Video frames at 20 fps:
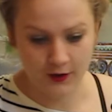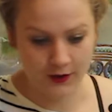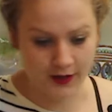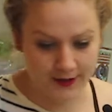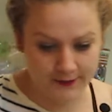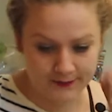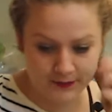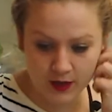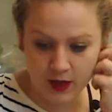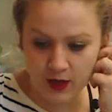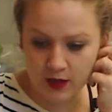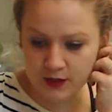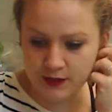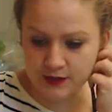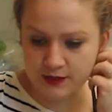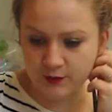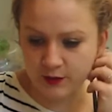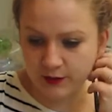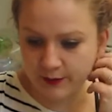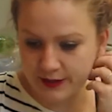Okay,
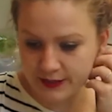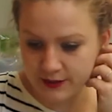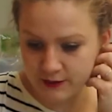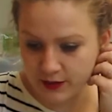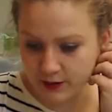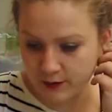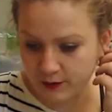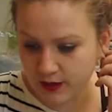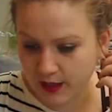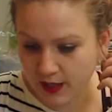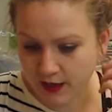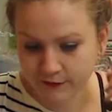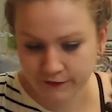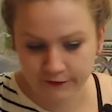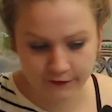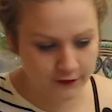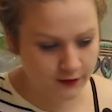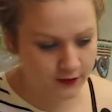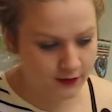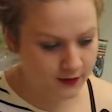so what am I doing with
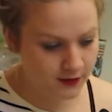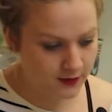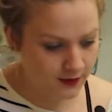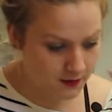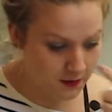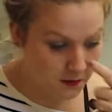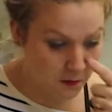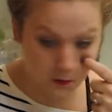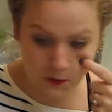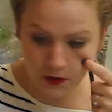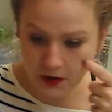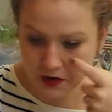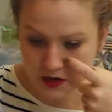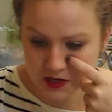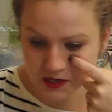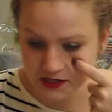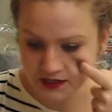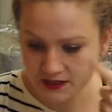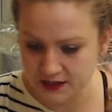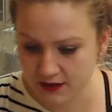life? We are
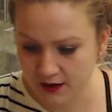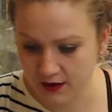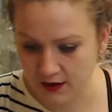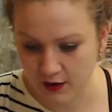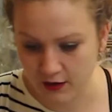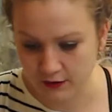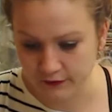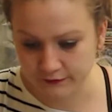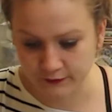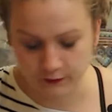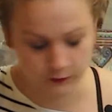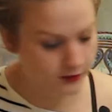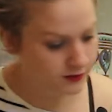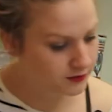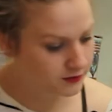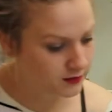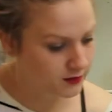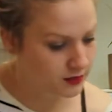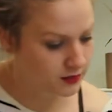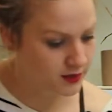going to start off
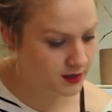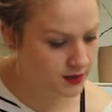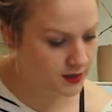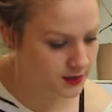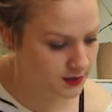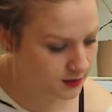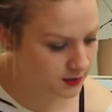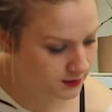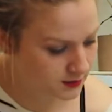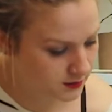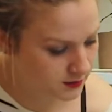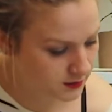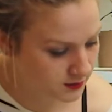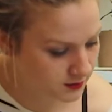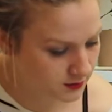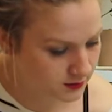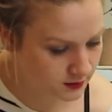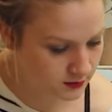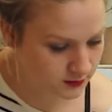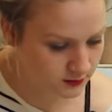with the,
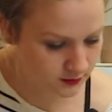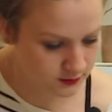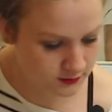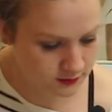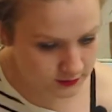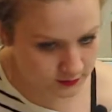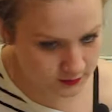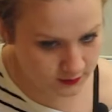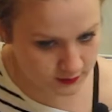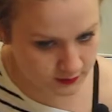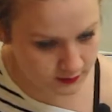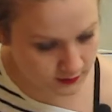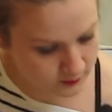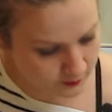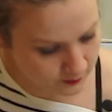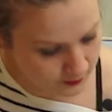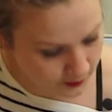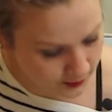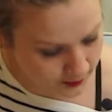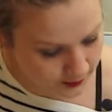
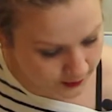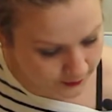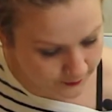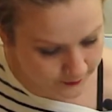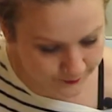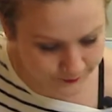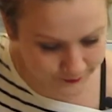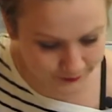where are you?